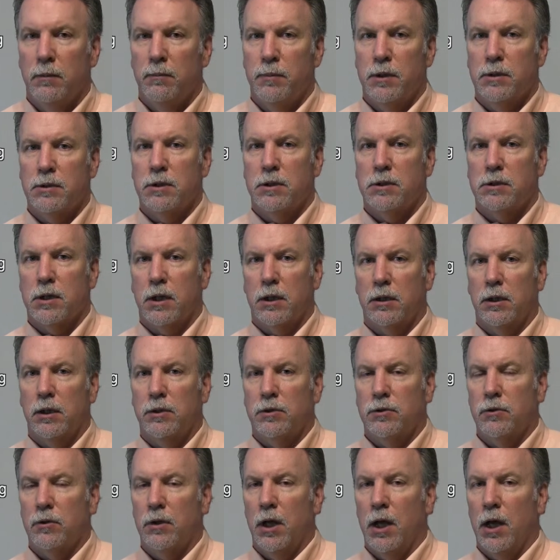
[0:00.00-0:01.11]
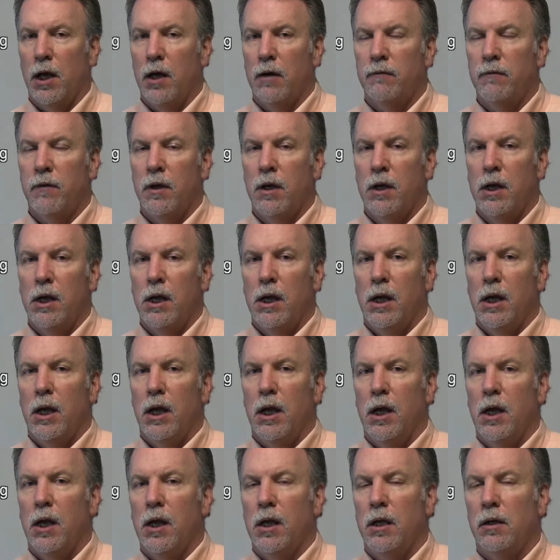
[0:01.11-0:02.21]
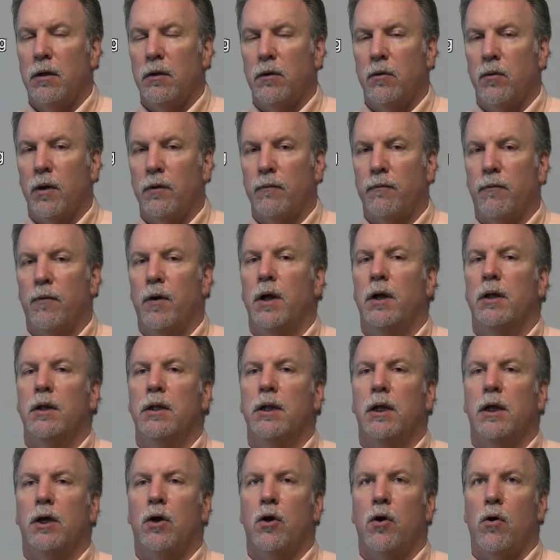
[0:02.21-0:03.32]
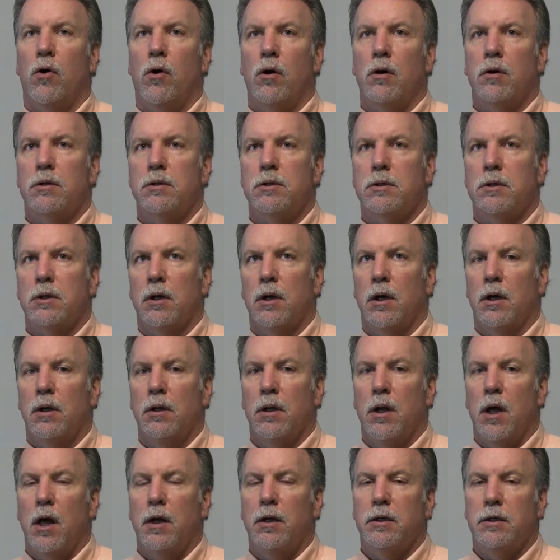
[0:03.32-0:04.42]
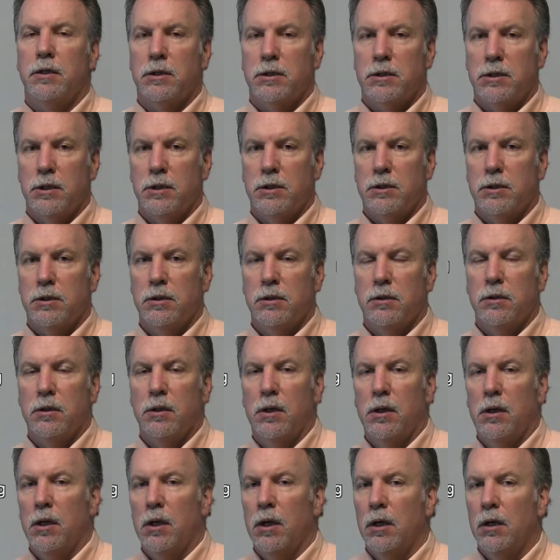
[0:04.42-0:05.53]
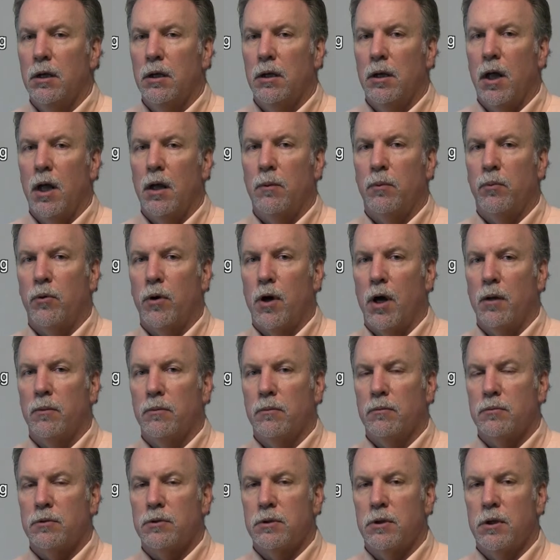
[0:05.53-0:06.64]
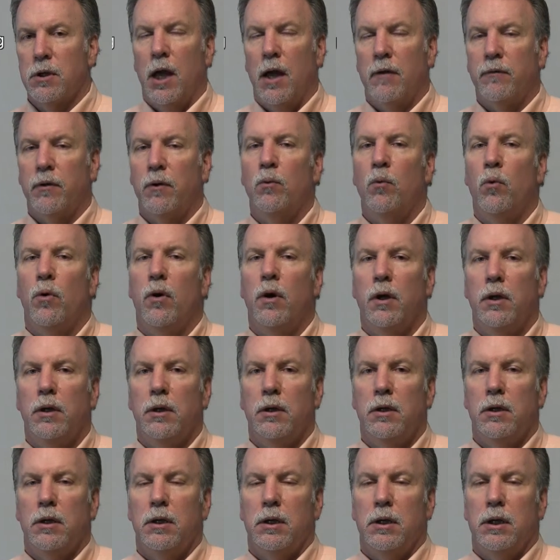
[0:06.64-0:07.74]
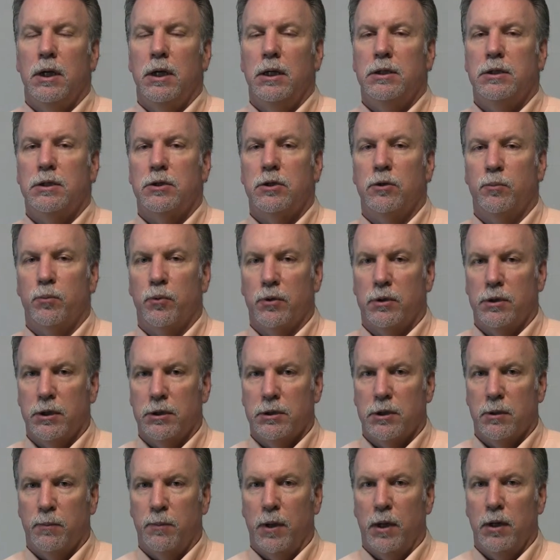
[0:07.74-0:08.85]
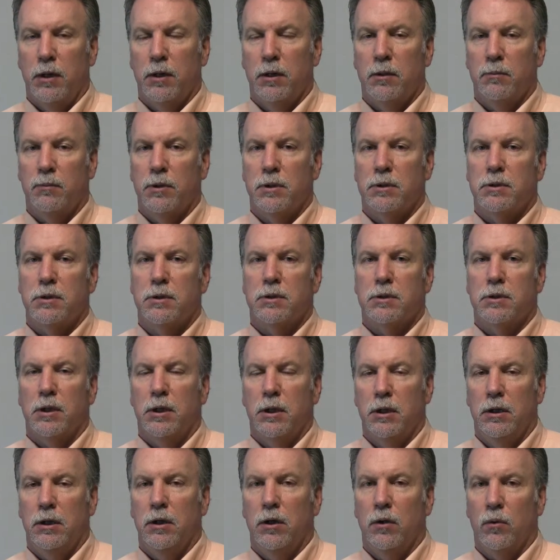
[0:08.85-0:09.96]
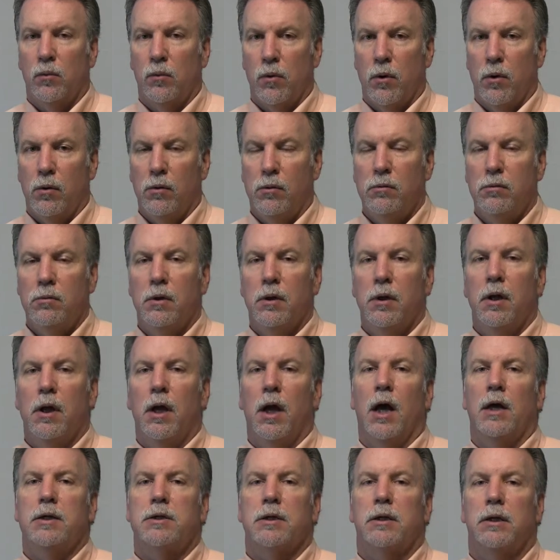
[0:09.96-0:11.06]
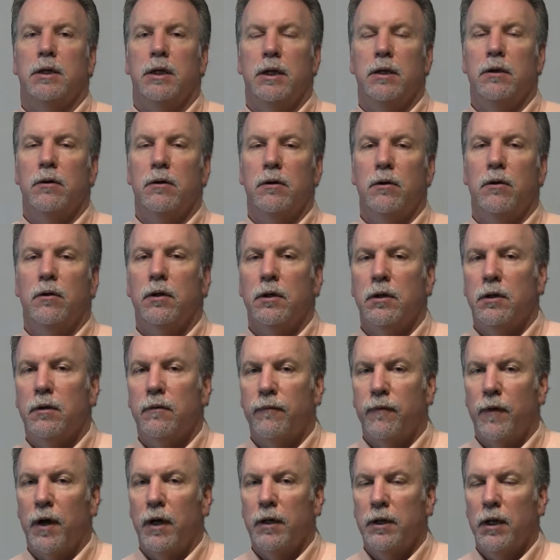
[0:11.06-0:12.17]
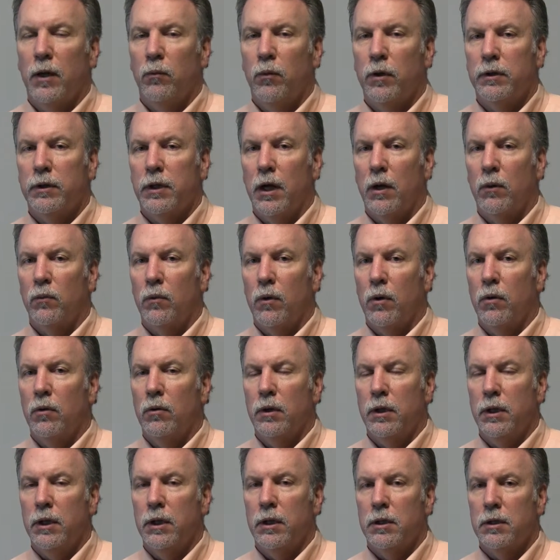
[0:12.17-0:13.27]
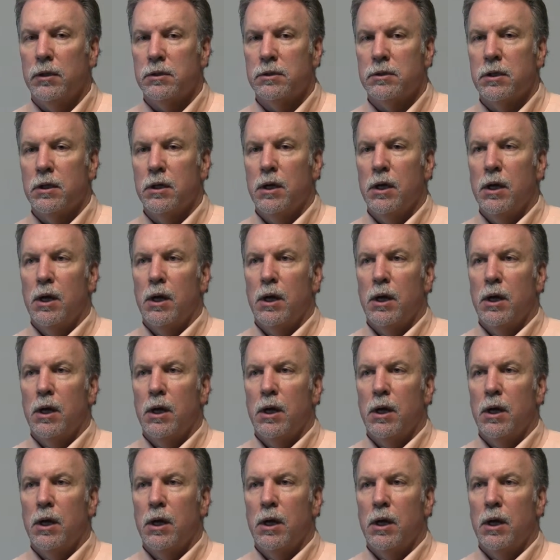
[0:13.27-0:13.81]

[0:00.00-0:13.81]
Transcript: in the business like they should have, and quite frankly it caused a lot of dissension and a lot of problems. Everyone needs to participate in the business in their role. As a leader, you can define what that role is,